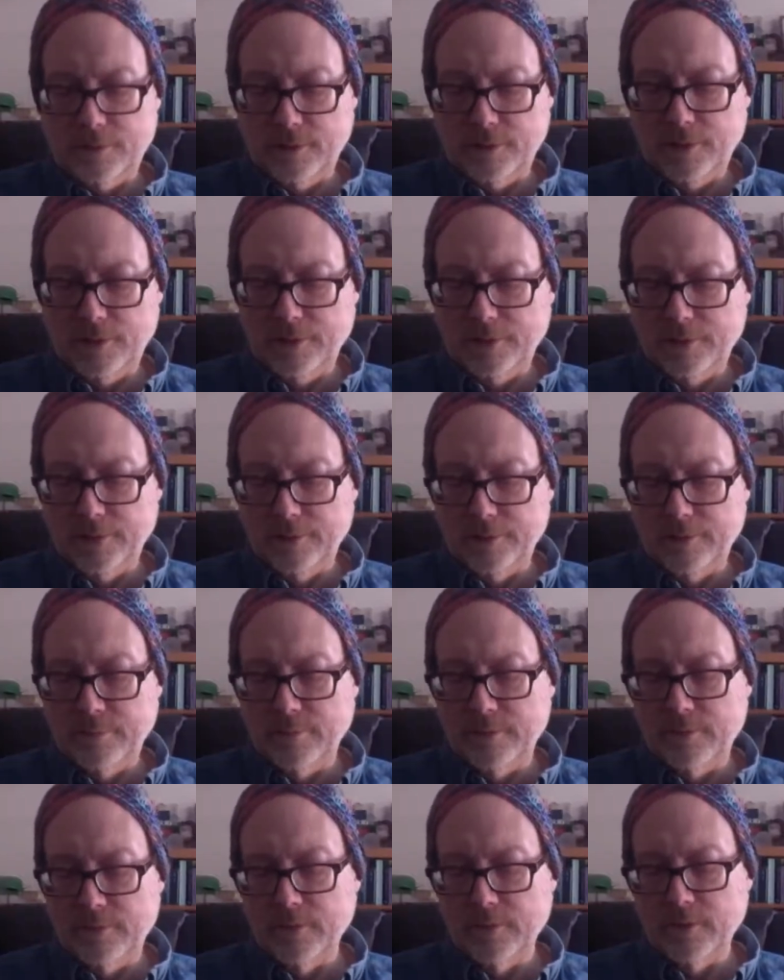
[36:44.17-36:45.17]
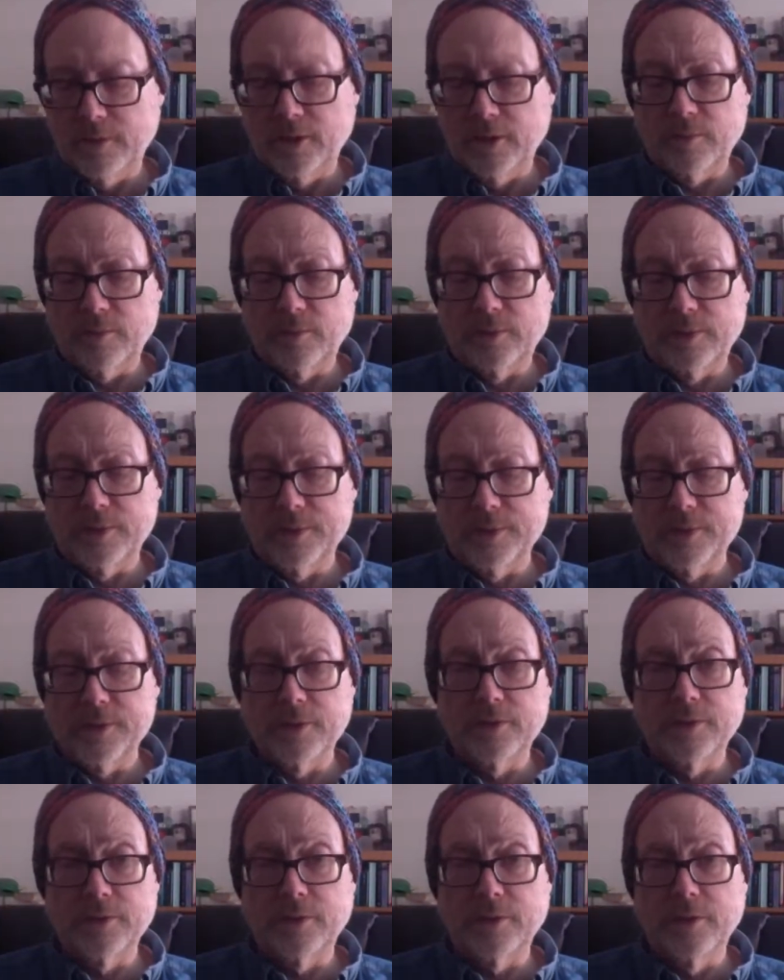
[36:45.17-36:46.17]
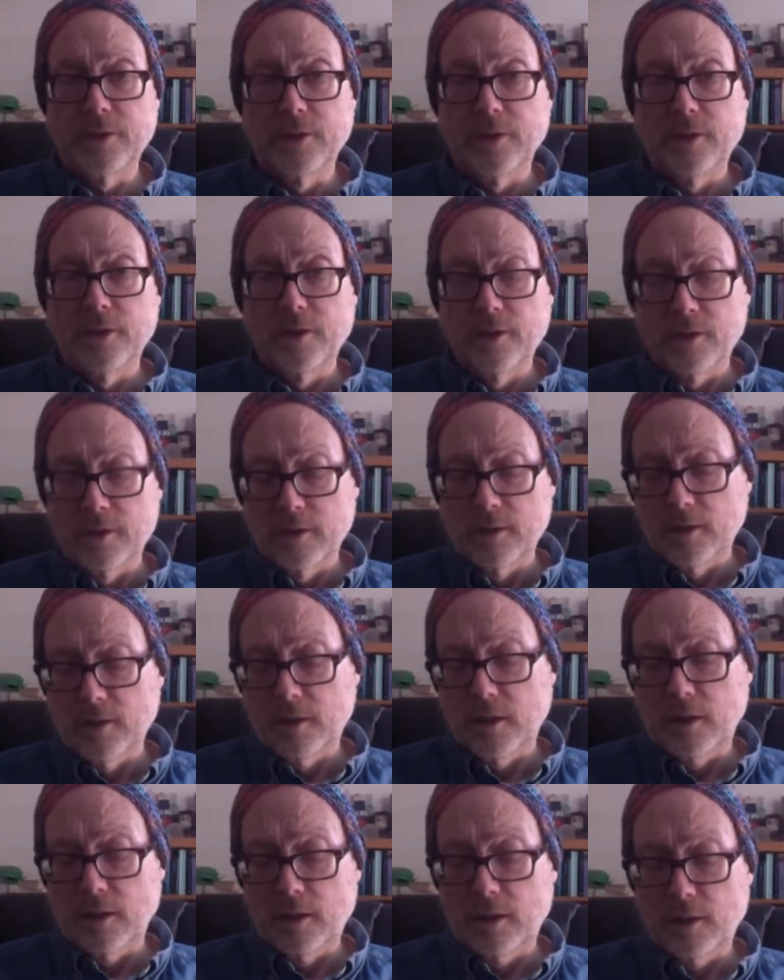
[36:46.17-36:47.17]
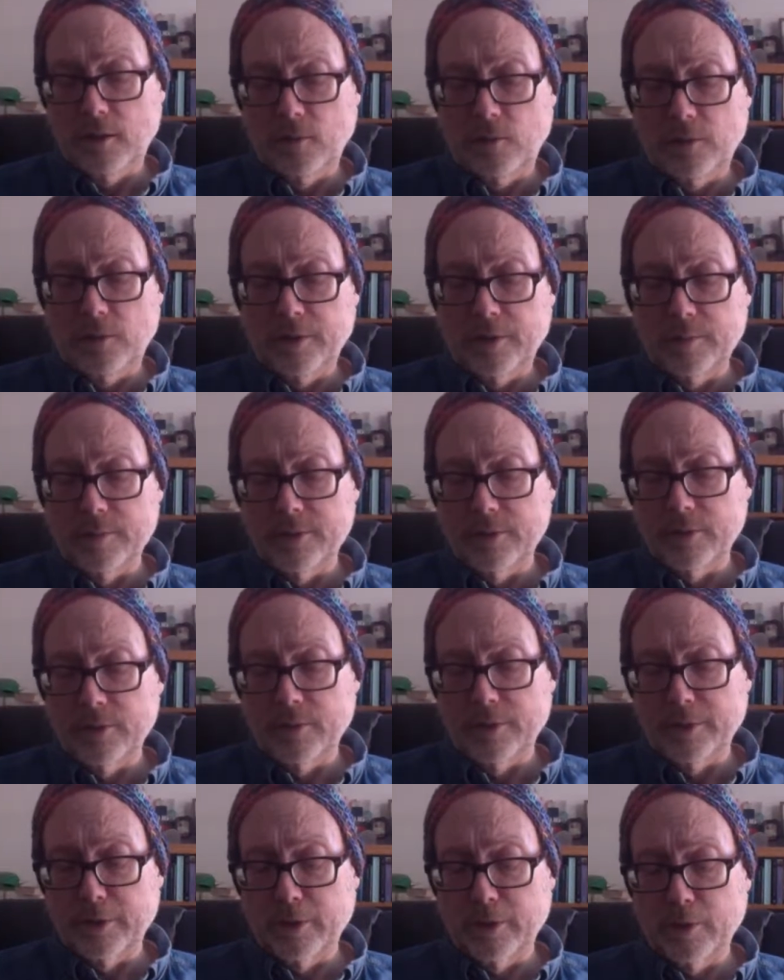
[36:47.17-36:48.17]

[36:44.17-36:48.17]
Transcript: you can't really see what I'm doing.